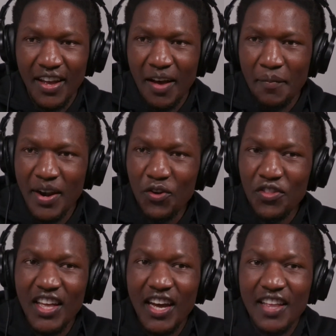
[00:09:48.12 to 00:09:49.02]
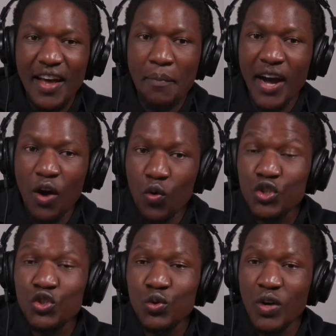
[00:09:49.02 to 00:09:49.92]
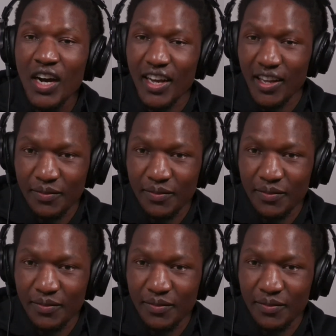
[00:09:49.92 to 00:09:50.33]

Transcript: But now their bar was too high.